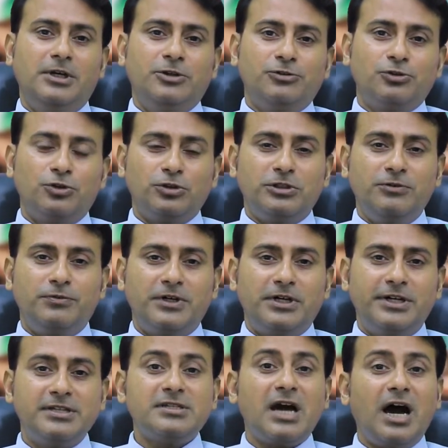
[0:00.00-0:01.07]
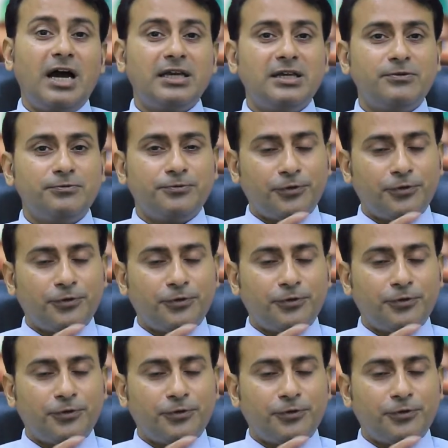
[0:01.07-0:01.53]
So the word is I am